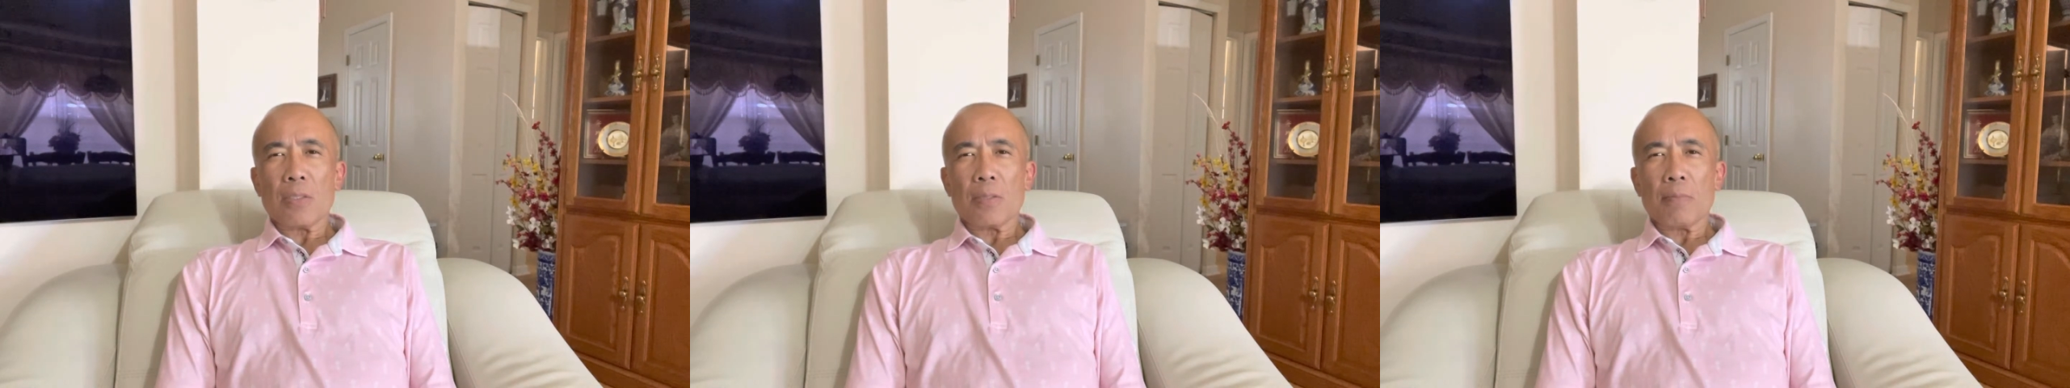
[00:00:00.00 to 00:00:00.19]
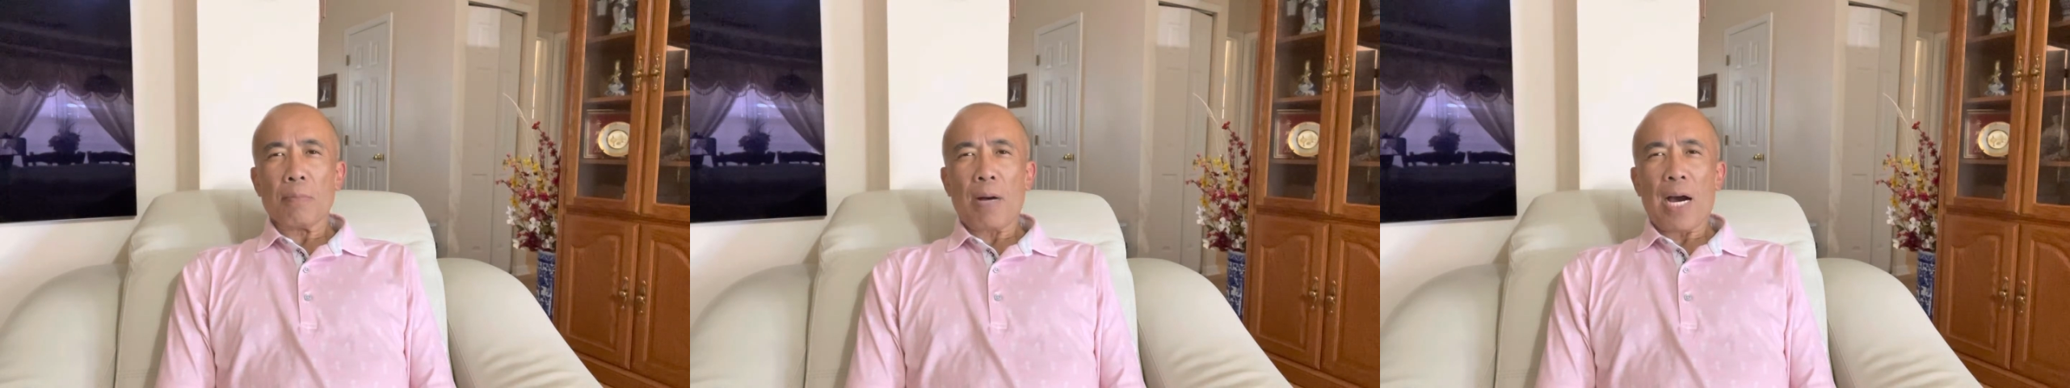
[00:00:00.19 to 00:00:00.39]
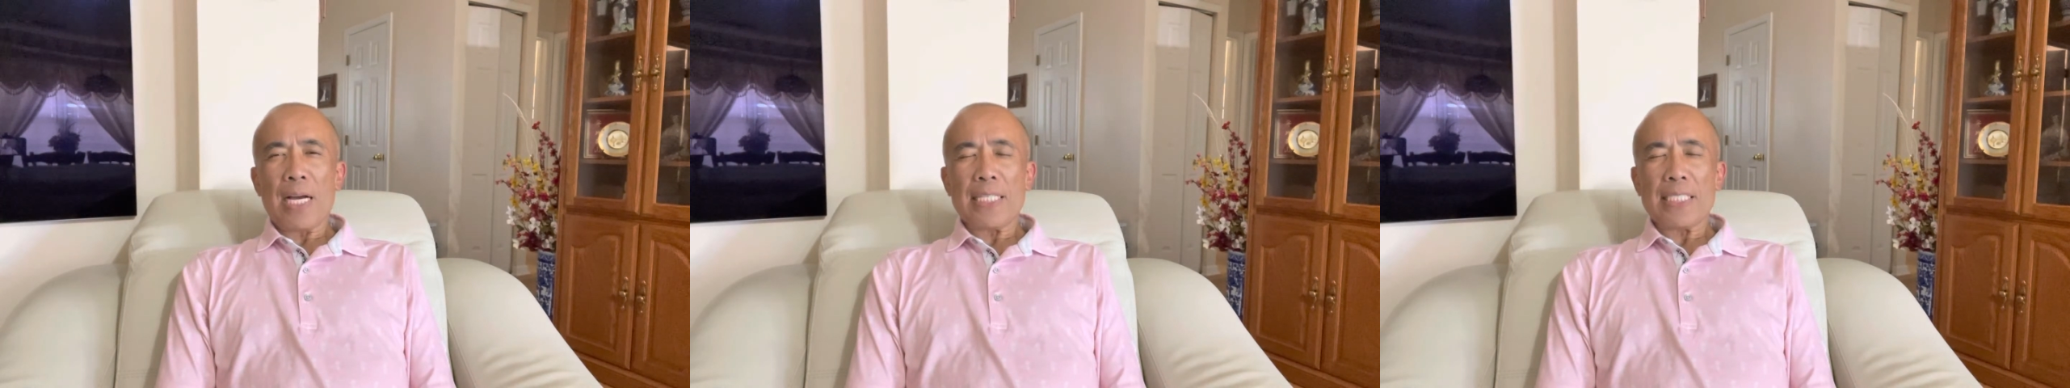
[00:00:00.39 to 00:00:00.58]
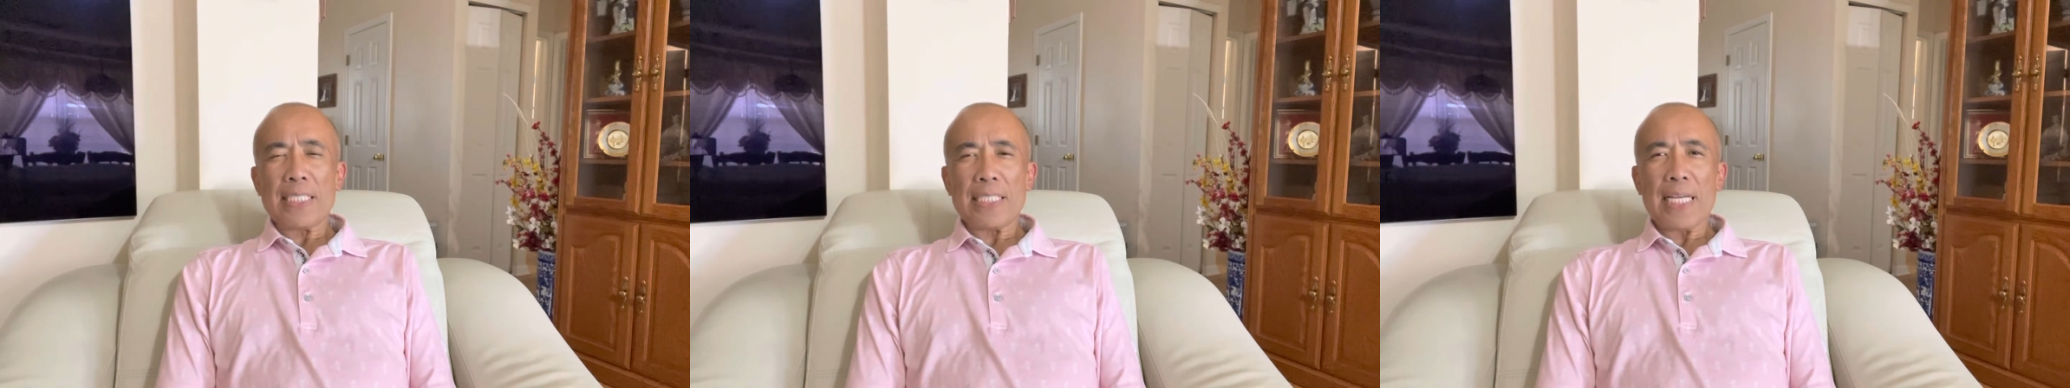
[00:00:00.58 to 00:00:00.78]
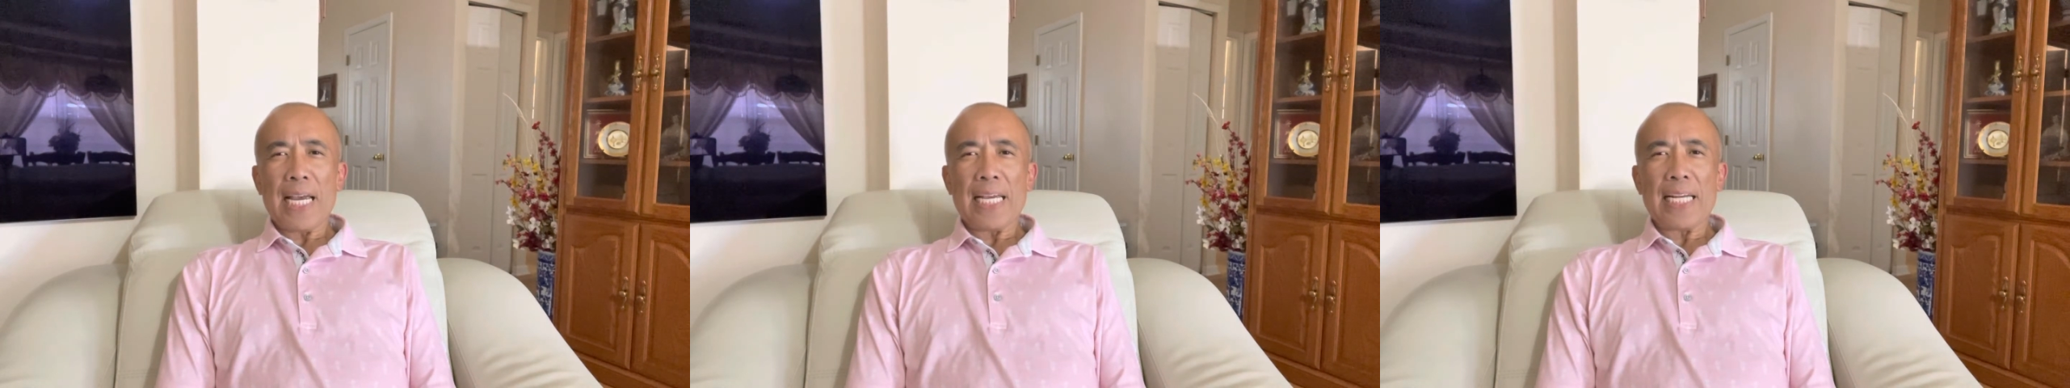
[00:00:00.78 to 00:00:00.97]
my
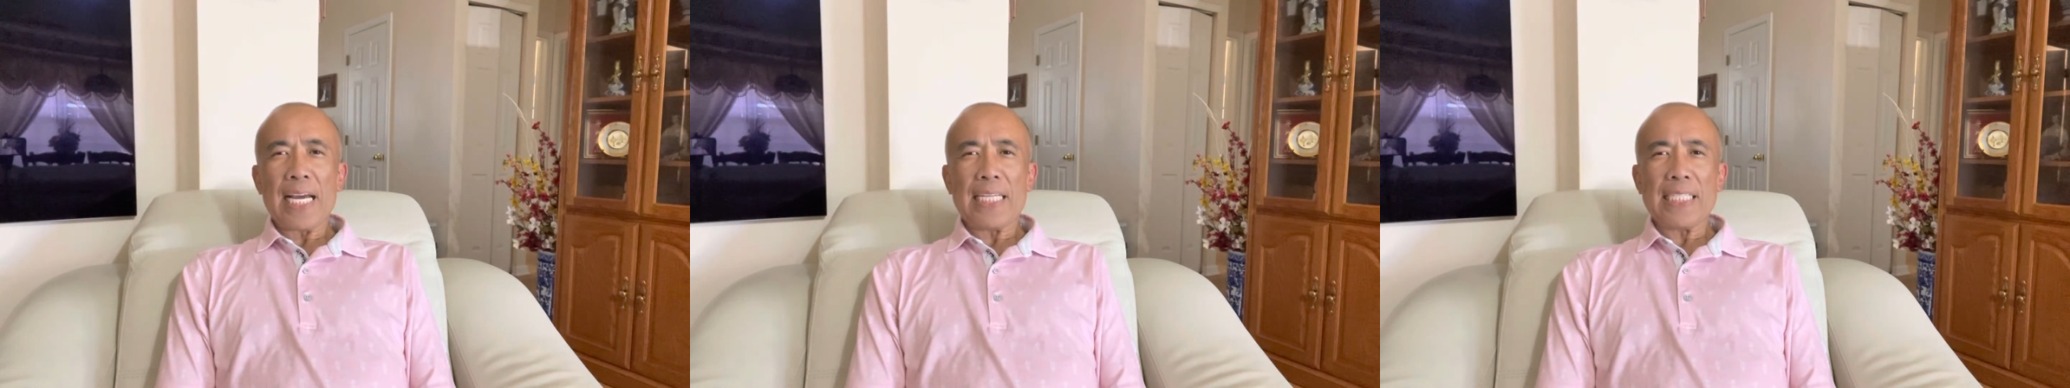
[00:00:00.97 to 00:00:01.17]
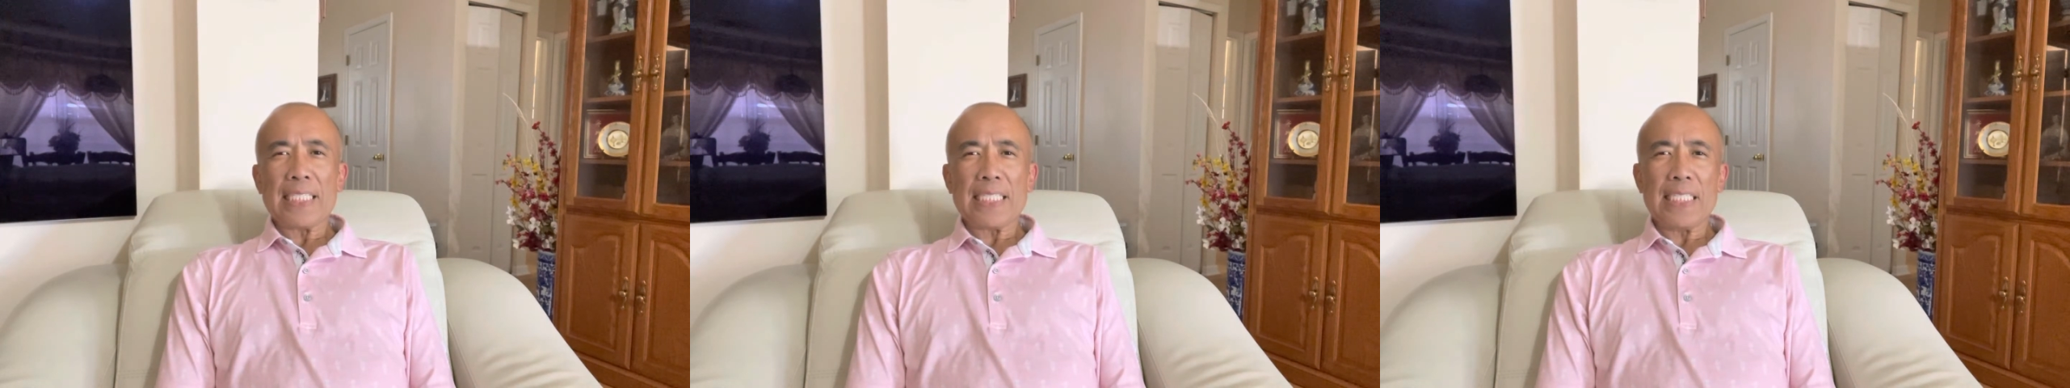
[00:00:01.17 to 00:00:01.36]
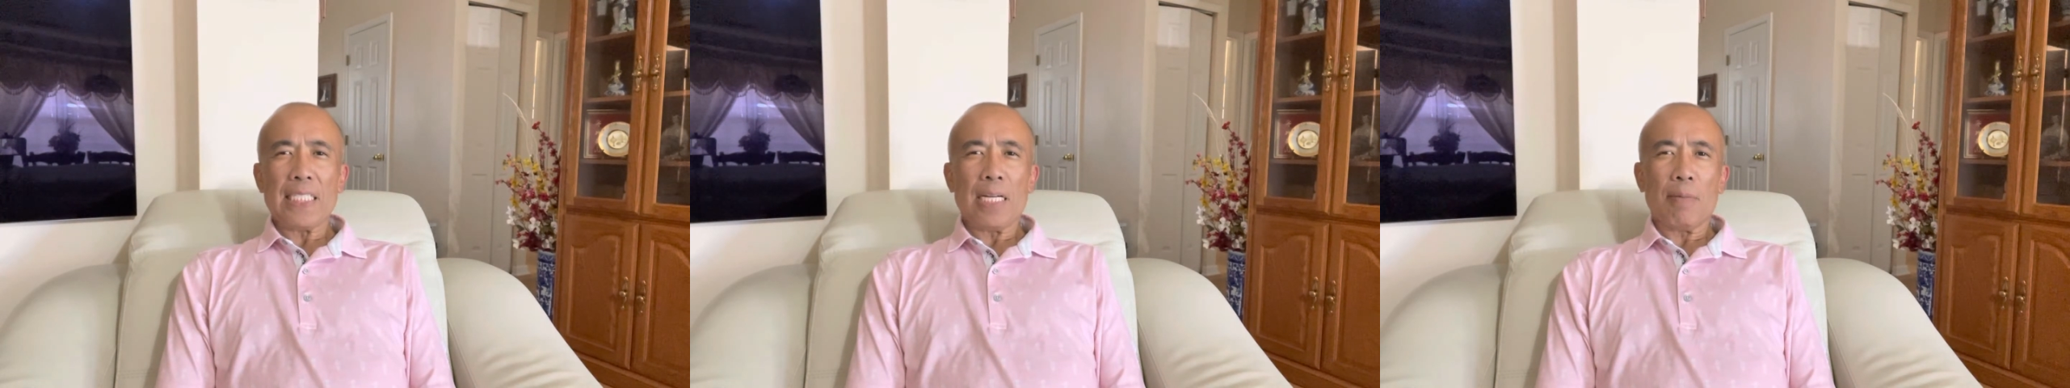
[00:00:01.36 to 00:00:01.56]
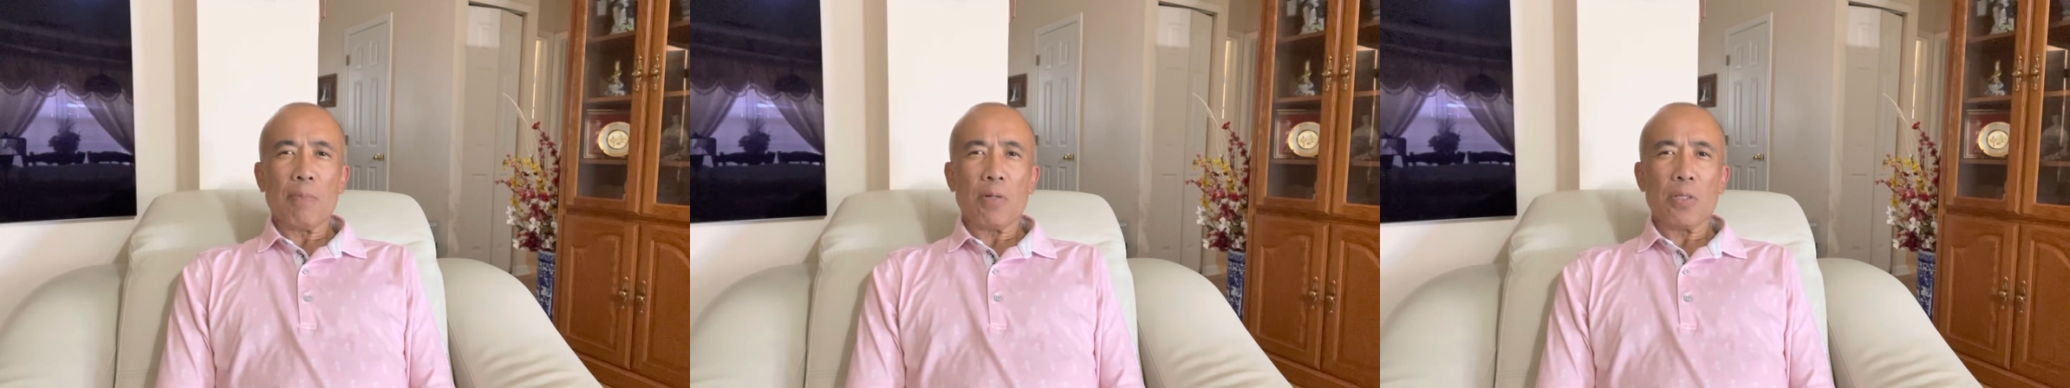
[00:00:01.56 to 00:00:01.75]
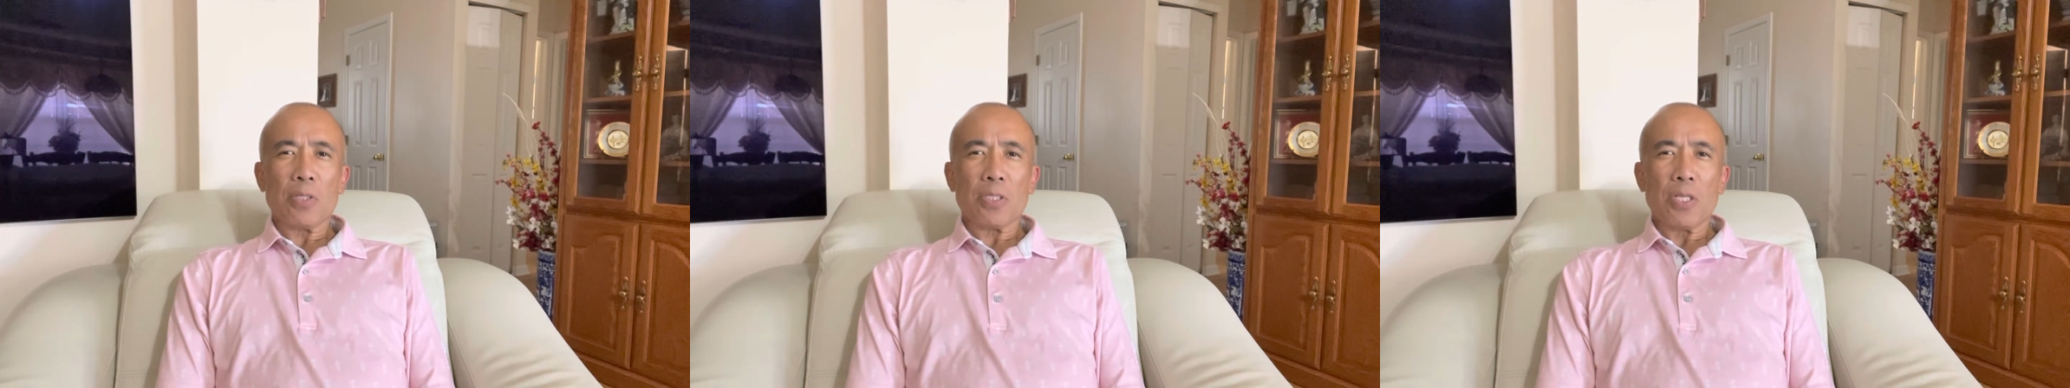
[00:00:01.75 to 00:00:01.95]
CA19
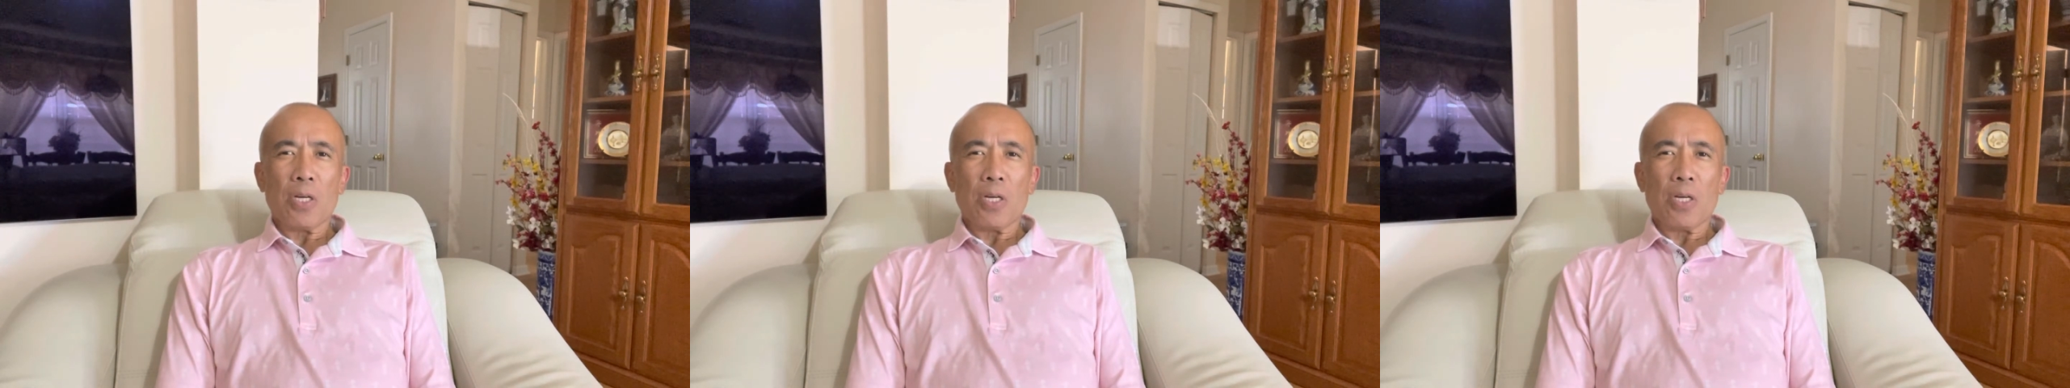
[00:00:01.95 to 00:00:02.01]
numbers